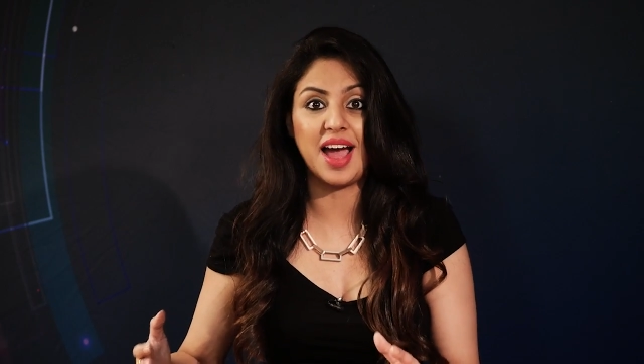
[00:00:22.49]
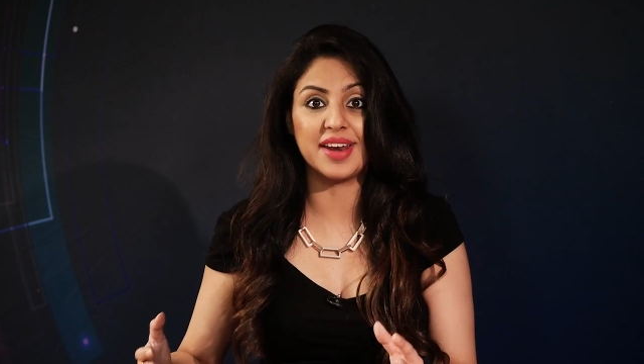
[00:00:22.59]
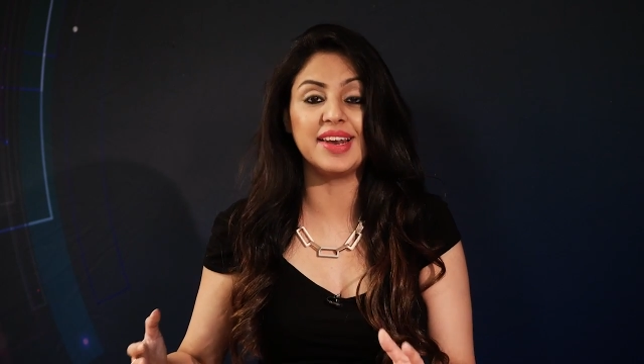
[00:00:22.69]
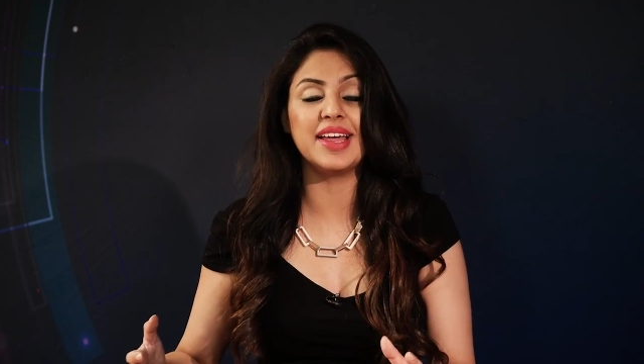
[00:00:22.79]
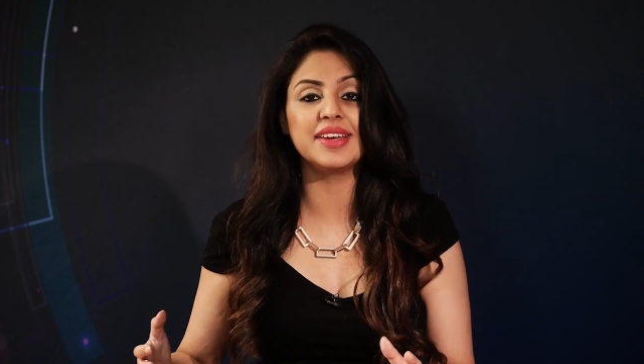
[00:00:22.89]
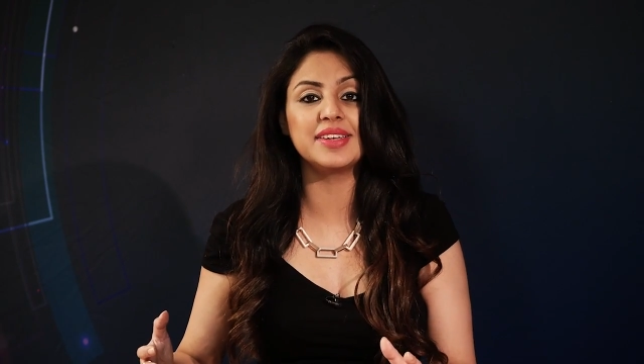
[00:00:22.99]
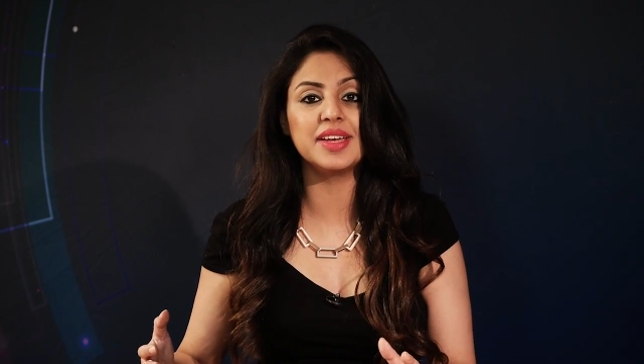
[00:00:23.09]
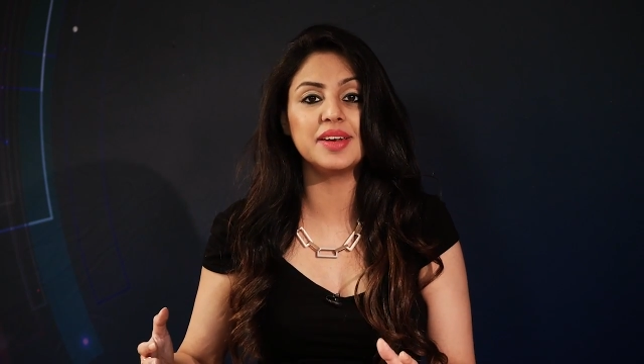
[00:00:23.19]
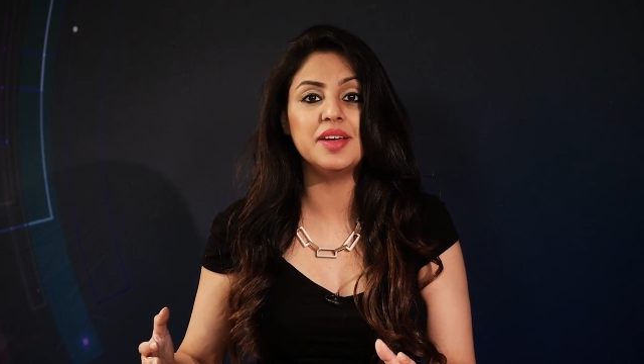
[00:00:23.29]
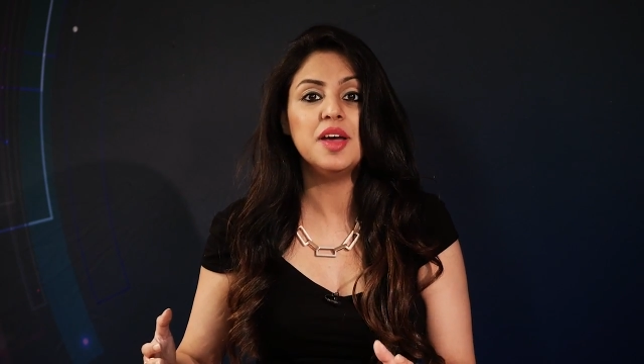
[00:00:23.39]
and
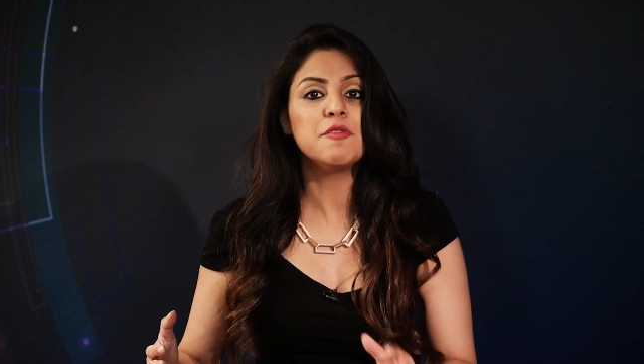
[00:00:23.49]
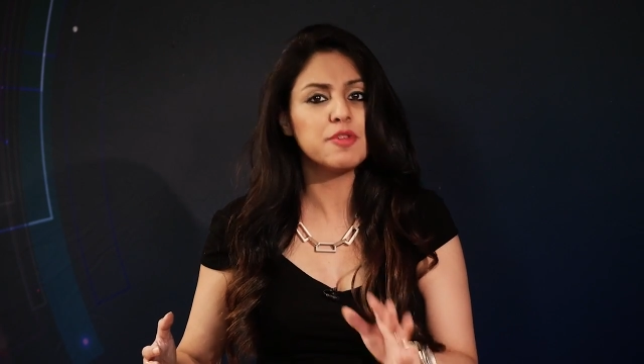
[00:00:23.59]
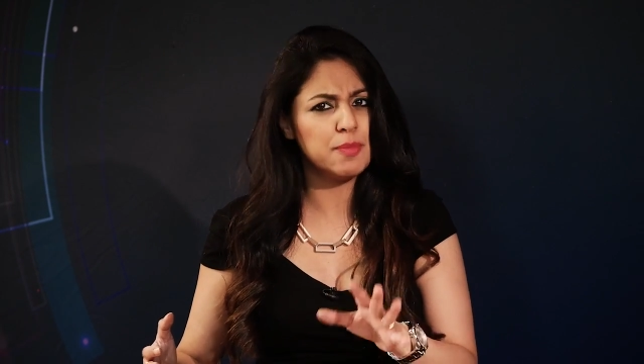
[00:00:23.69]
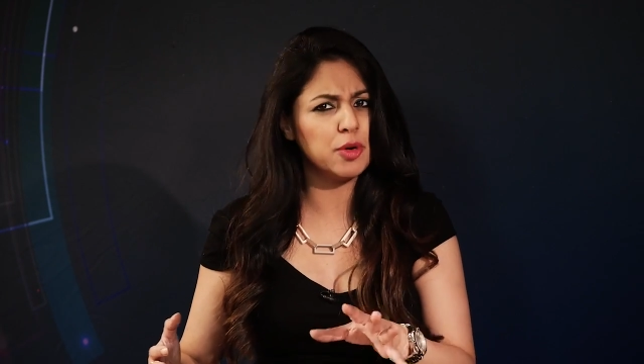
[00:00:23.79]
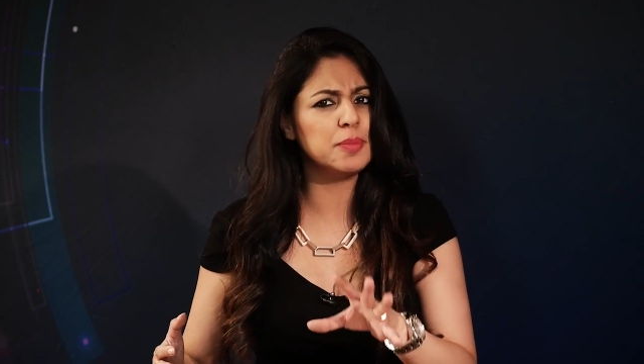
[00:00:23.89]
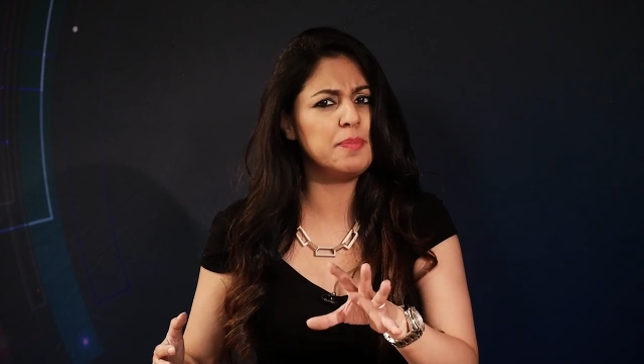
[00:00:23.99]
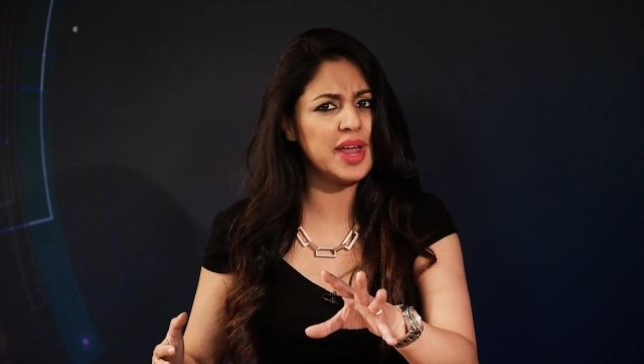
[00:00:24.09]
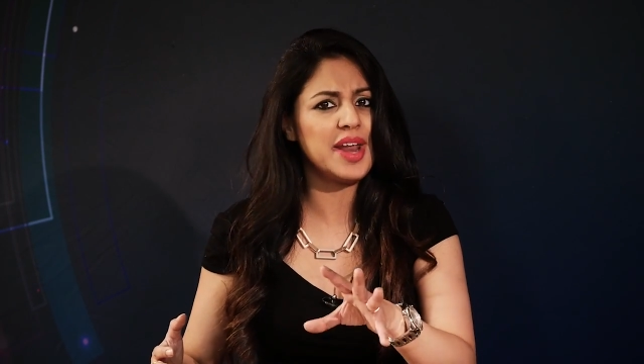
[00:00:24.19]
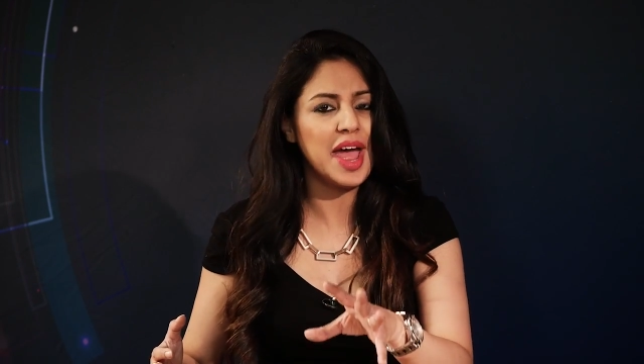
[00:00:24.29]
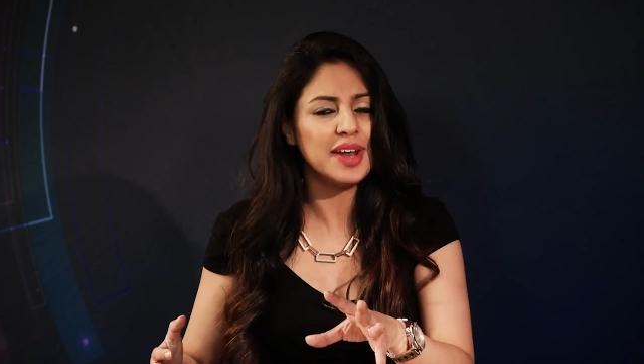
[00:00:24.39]
LinkedIn from both
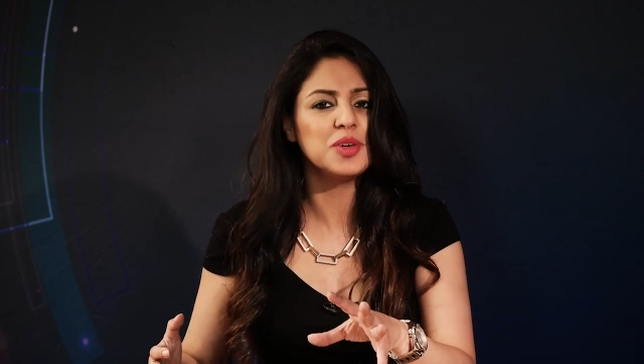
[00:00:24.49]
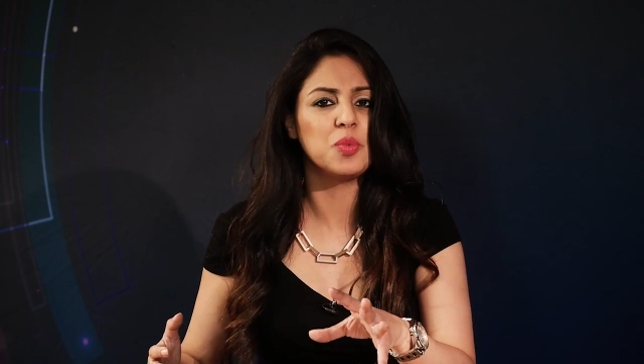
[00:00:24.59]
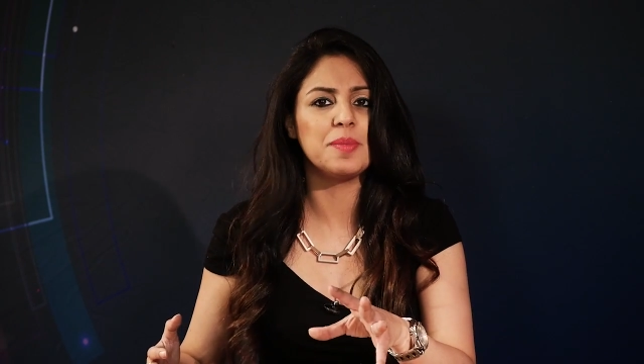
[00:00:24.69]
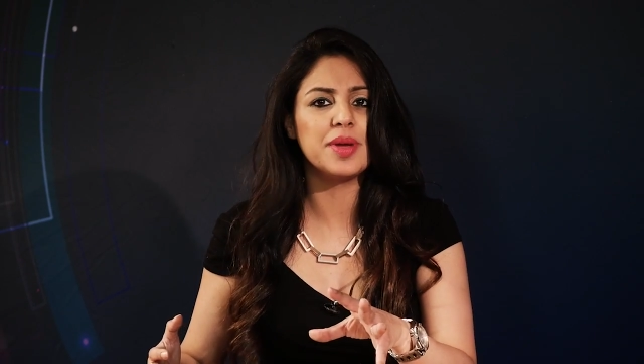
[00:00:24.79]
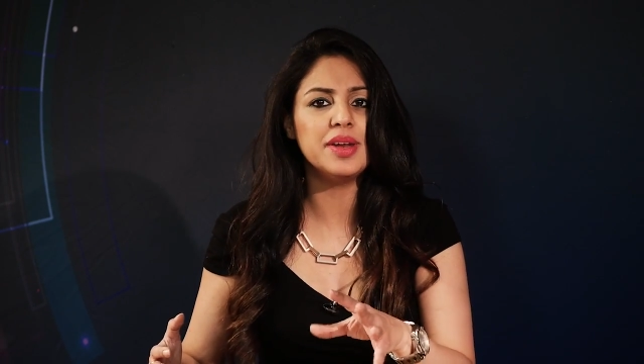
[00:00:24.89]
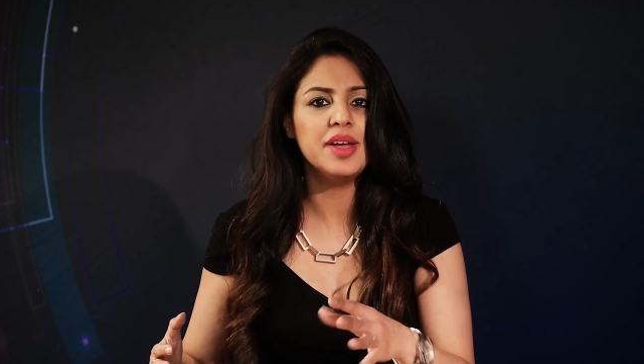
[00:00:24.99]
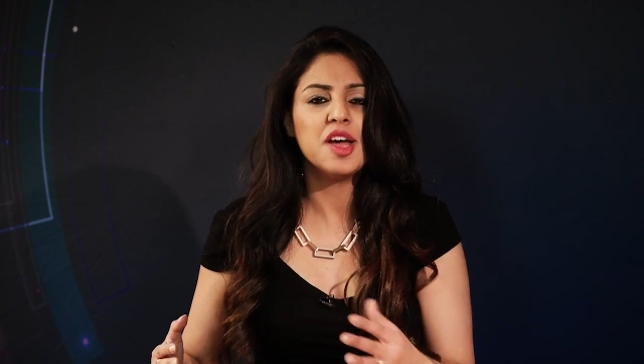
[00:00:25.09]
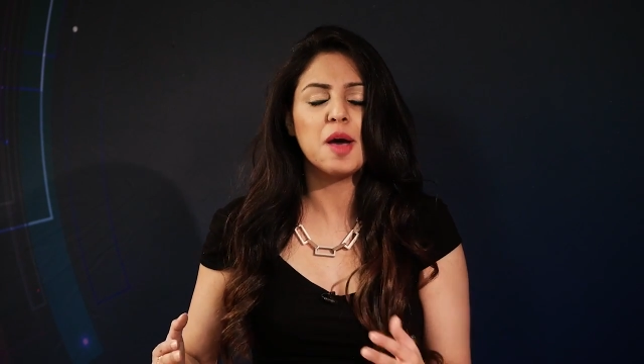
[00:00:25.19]
men and women